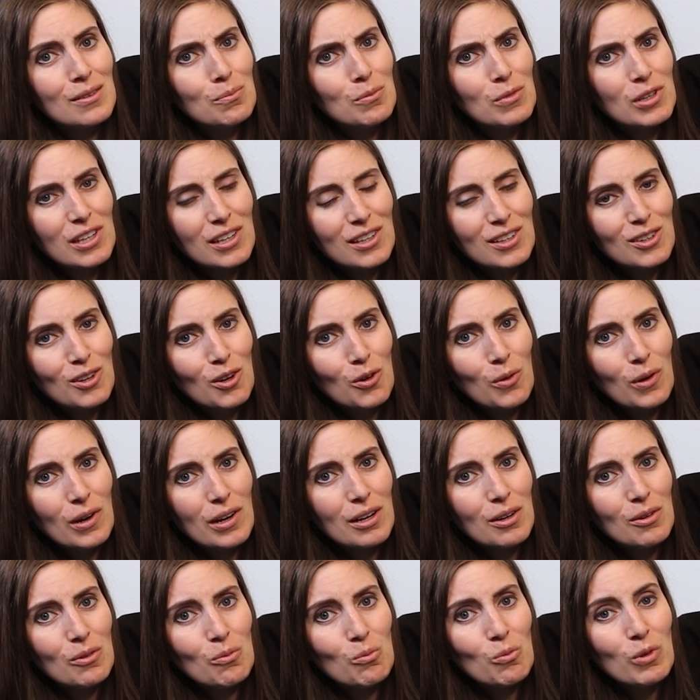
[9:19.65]
But you know
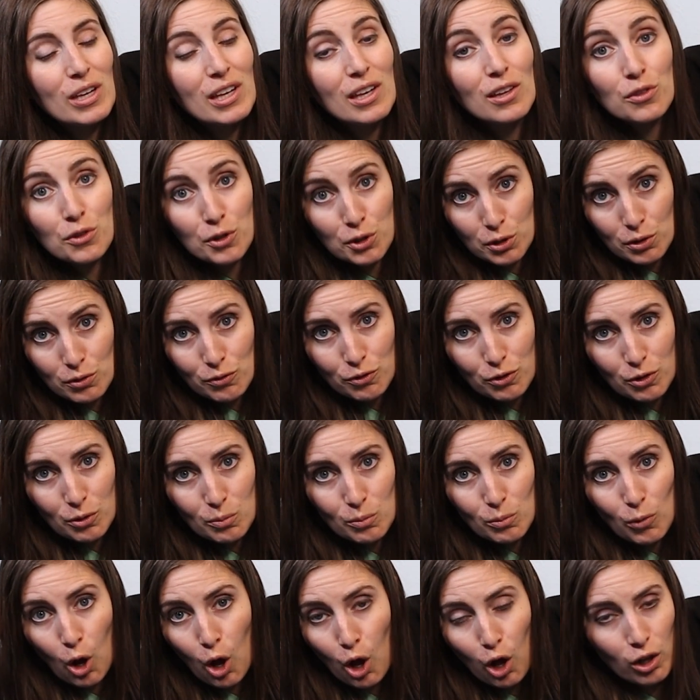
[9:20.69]
what? We can learn
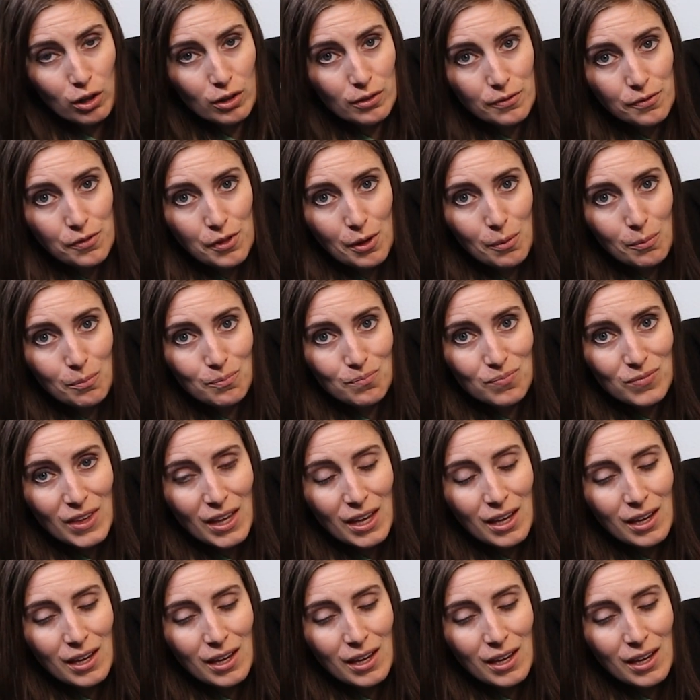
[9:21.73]
from all of them.